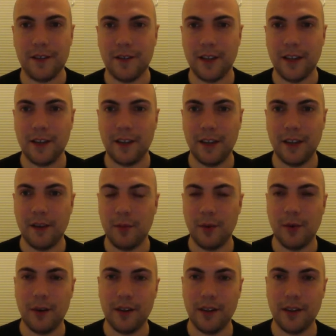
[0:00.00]
You get a
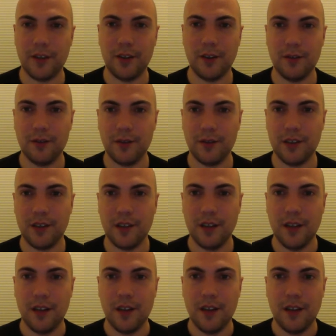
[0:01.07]
leaderboard that shows
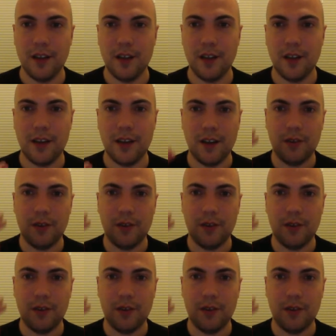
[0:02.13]
uh,